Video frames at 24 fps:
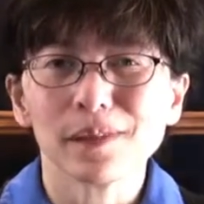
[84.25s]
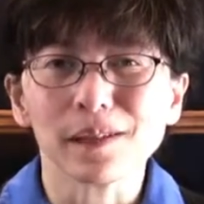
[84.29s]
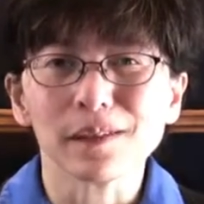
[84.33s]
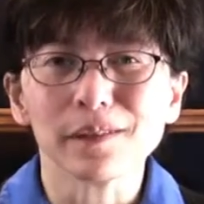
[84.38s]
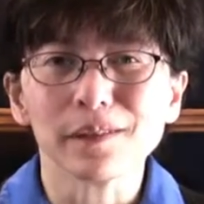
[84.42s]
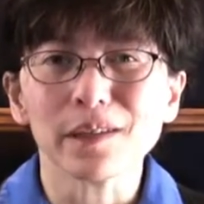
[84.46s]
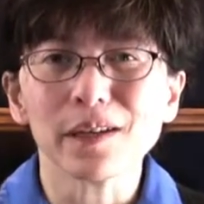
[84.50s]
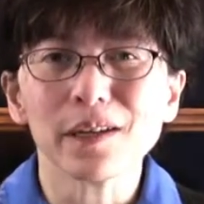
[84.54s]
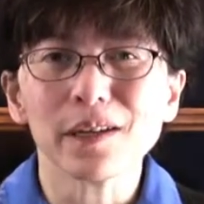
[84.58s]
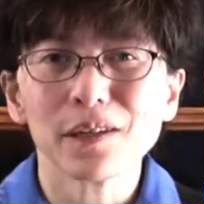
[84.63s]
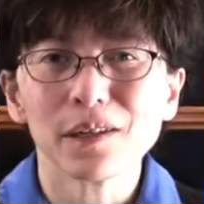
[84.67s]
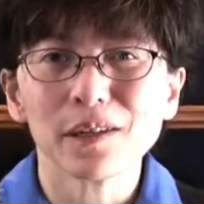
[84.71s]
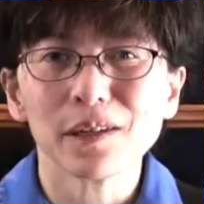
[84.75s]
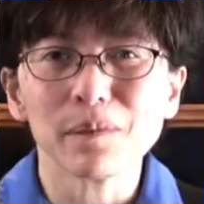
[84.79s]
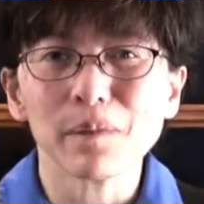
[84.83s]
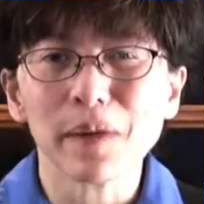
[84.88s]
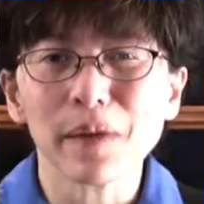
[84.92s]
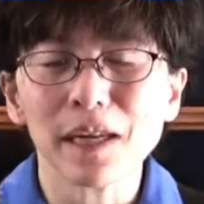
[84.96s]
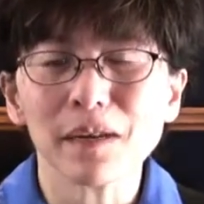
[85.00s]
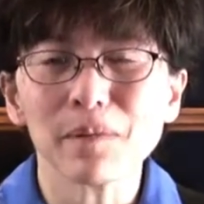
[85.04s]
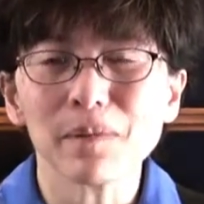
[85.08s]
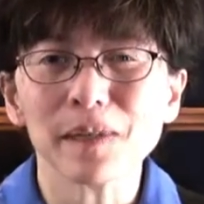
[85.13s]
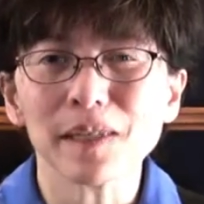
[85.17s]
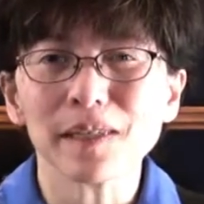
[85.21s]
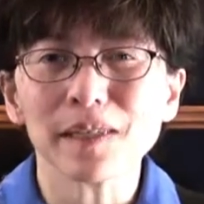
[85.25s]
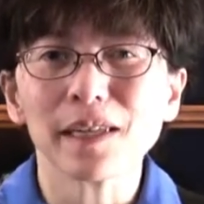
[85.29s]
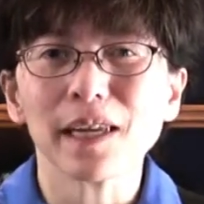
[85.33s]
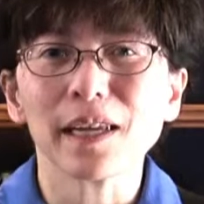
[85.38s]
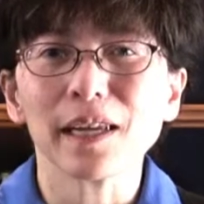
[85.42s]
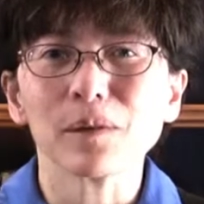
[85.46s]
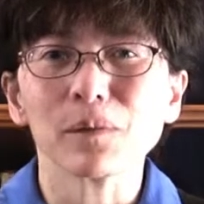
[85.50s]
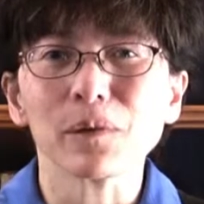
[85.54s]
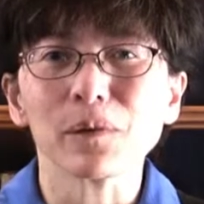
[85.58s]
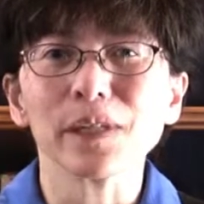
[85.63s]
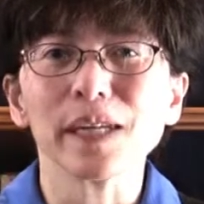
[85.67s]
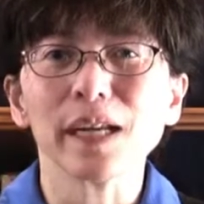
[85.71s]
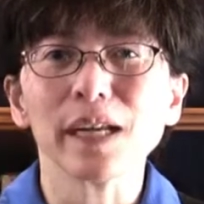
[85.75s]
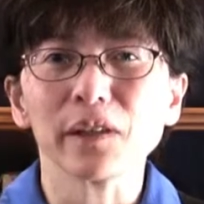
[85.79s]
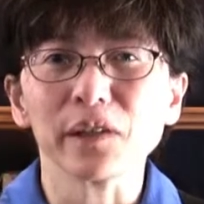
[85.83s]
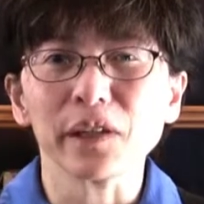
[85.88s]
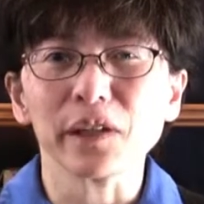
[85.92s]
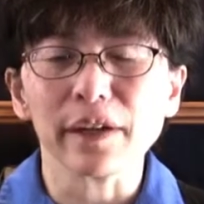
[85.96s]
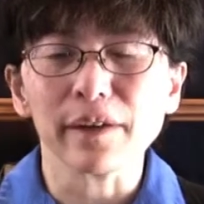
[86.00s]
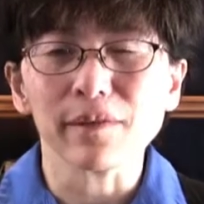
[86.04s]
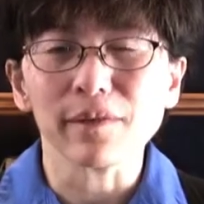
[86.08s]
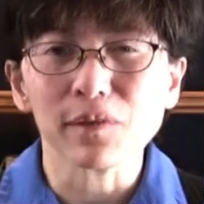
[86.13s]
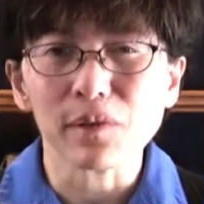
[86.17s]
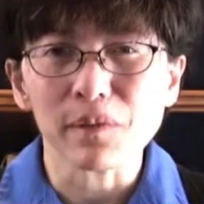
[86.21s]
the clinician made a mistake, wrote
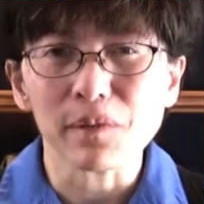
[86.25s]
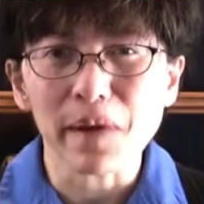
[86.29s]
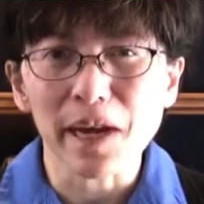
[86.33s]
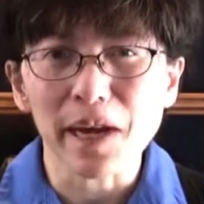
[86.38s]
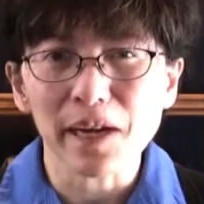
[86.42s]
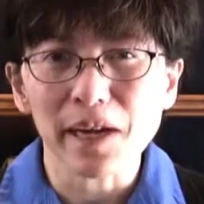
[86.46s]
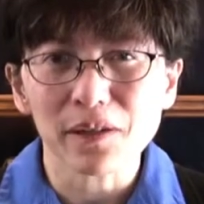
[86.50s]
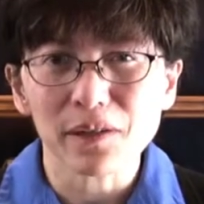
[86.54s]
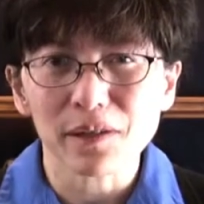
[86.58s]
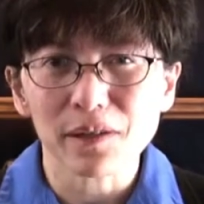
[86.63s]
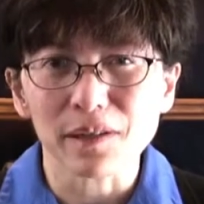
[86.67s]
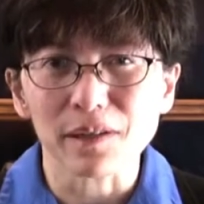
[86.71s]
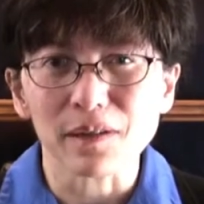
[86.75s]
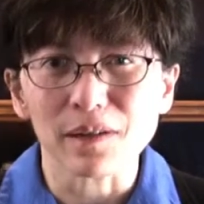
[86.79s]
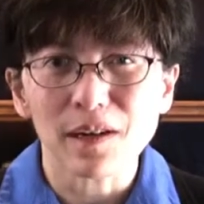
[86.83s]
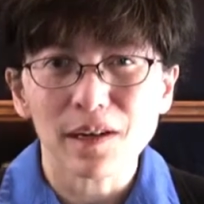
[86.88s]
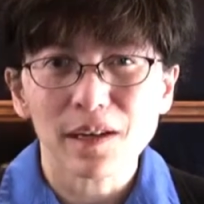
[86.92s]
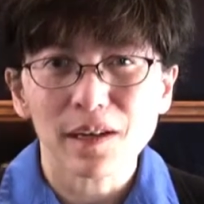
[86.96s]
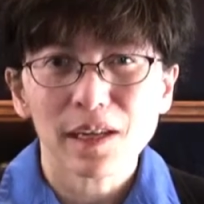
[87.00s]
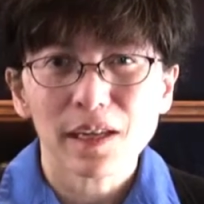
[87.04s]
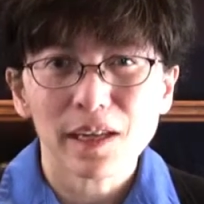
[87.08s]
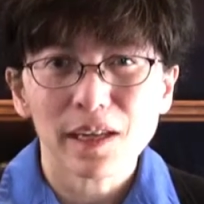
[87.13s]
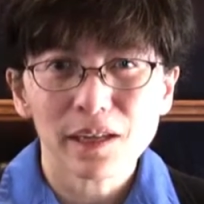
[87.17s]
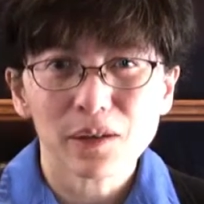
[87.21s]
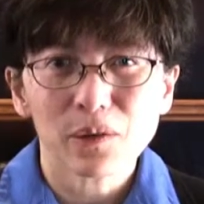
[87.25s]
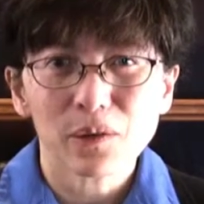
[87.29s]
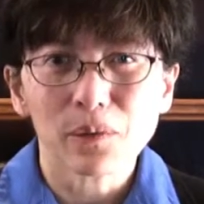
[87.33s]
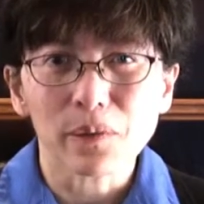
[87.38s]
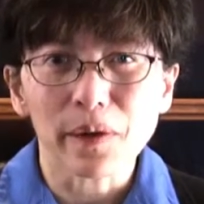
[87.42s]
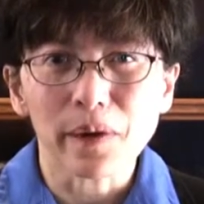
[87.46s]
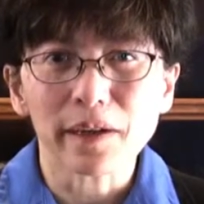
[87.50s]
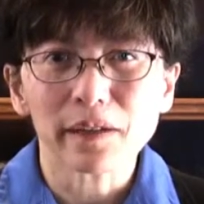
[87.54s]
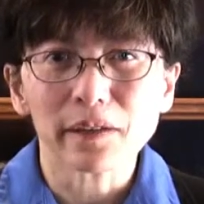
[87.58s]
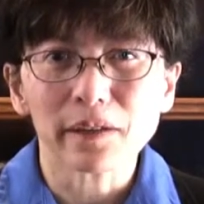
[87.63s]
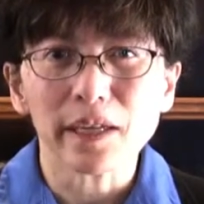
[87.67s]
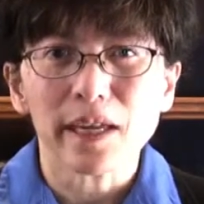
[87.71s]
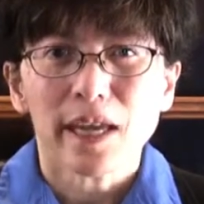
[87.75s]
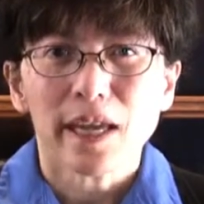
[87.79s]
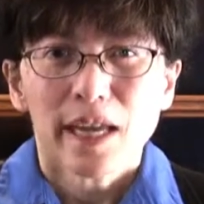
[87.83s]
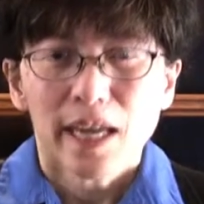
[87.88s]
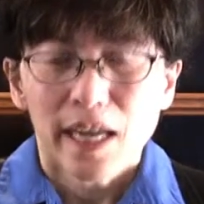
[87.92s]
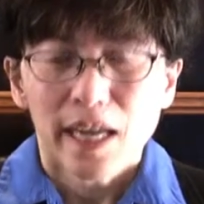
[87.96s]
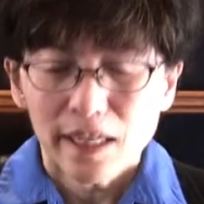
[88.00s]
down the information incorrectly.